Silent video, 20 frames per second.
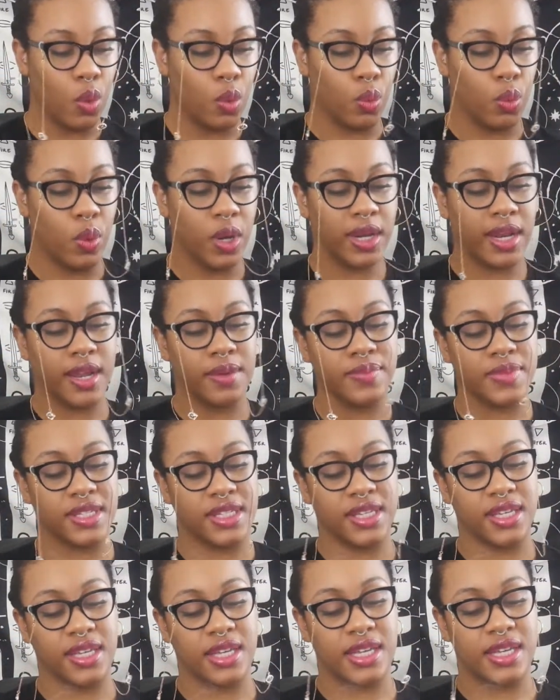what I'm
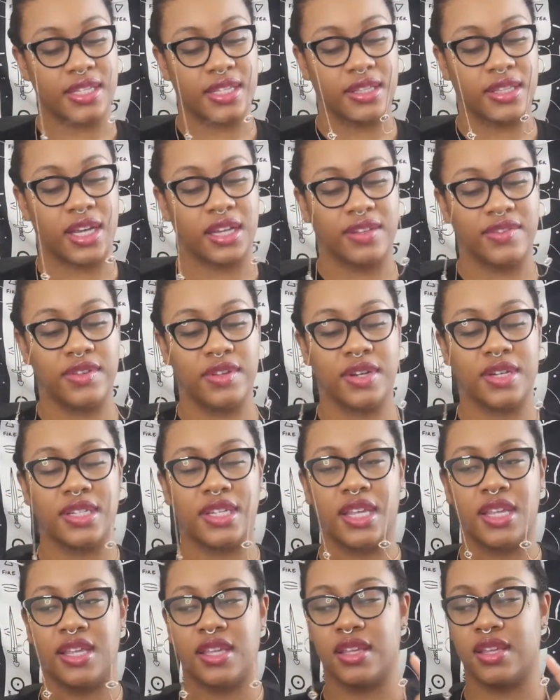seeing is a lot of you are
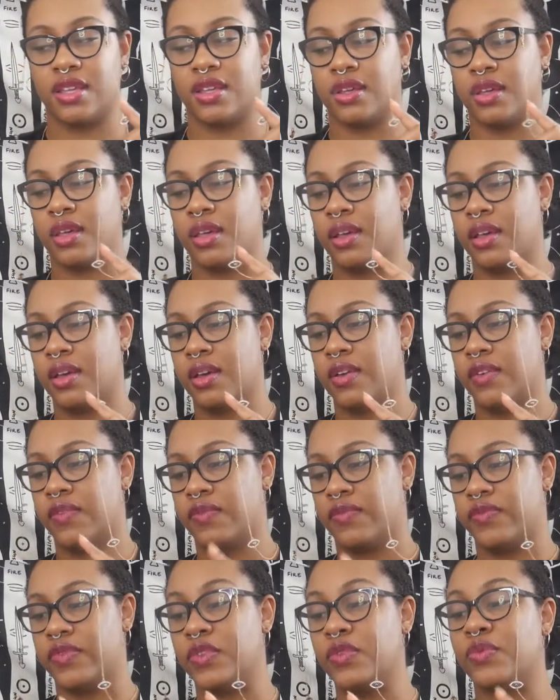taking,
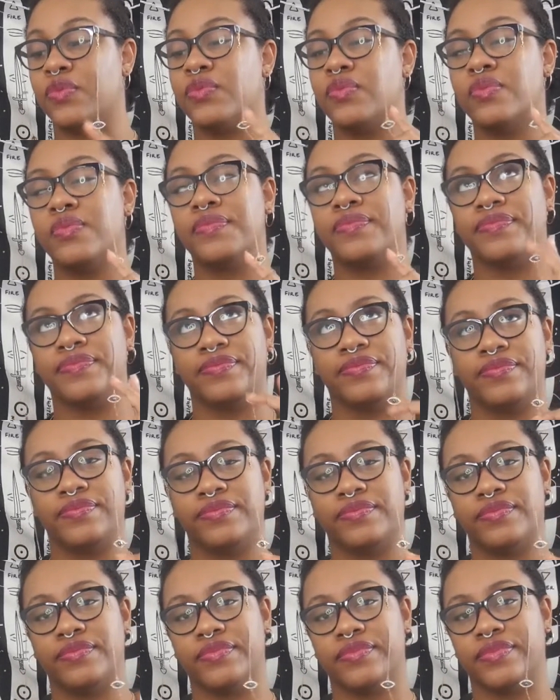
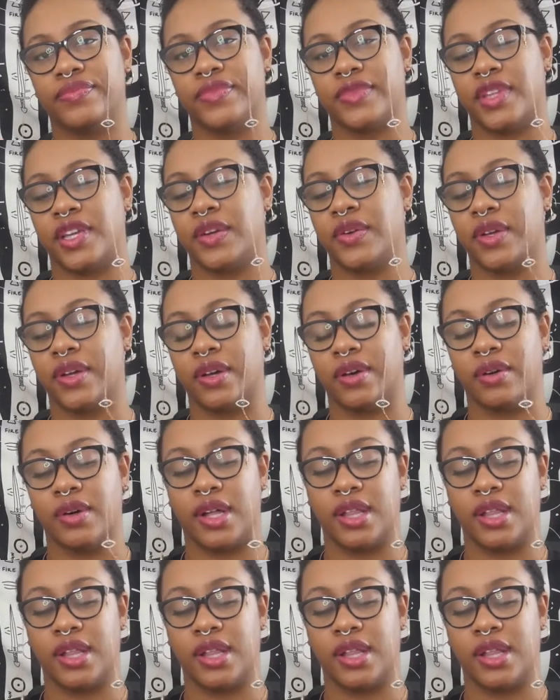there we go.